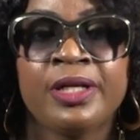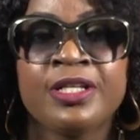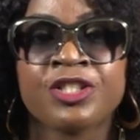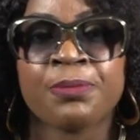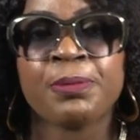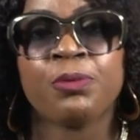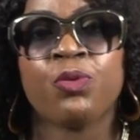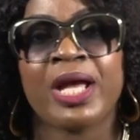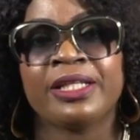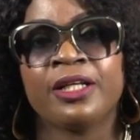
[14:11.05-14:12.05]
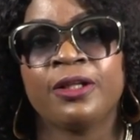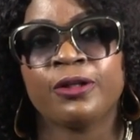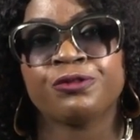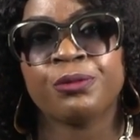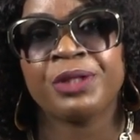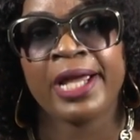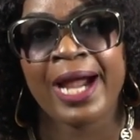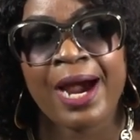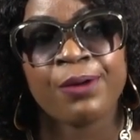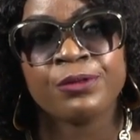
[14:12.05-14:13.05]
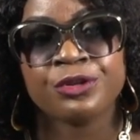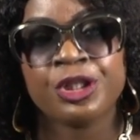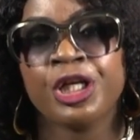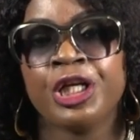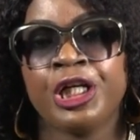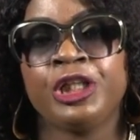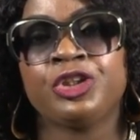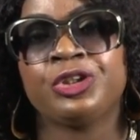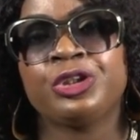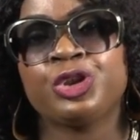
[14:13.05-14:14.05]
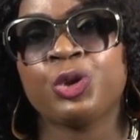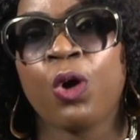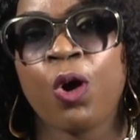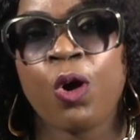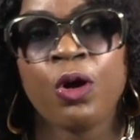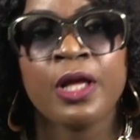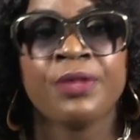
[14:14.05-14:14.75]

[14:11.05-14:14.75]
So people wear the gloves from their house into the store,